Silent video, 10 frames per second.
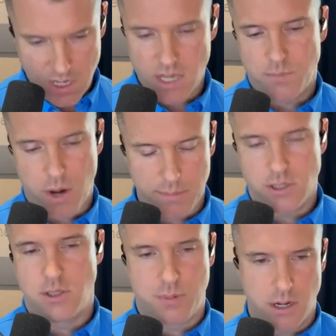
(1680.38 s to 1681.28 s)
it's probably
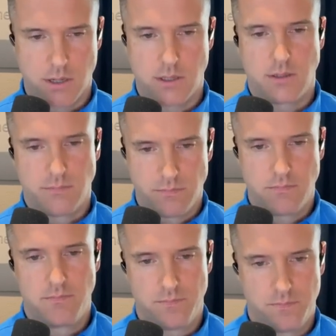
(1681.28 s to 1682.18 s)
search partners.
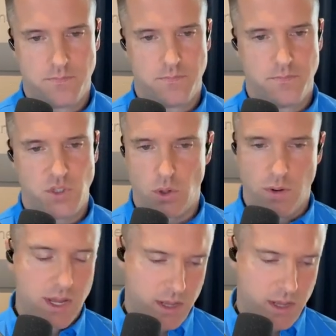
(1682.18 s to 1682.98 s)
So